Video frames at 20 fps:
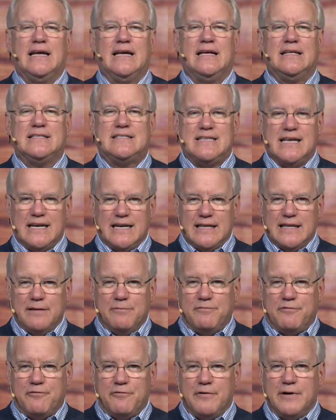in setting
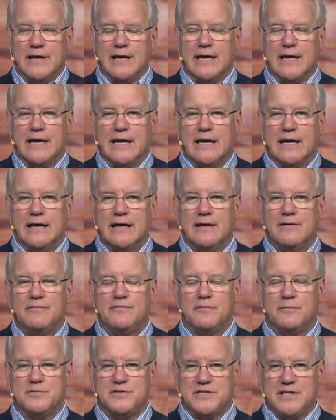them free
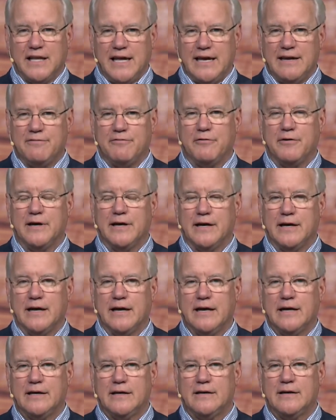from slavery
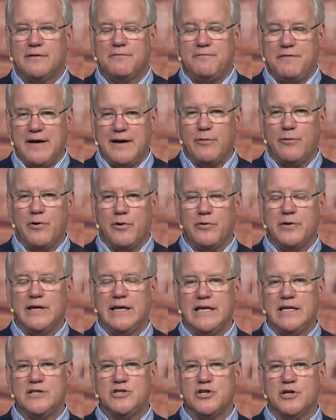to Pharaoh in
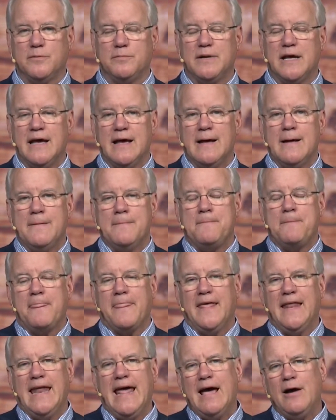Egypt,
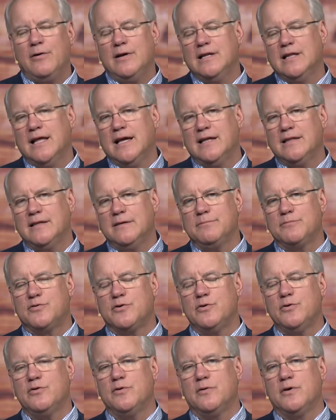and how he led them
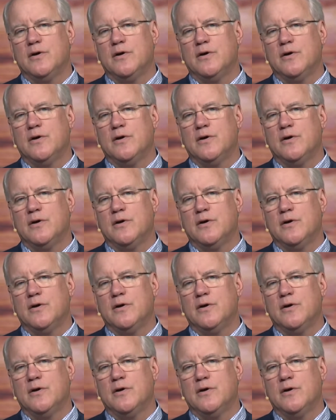through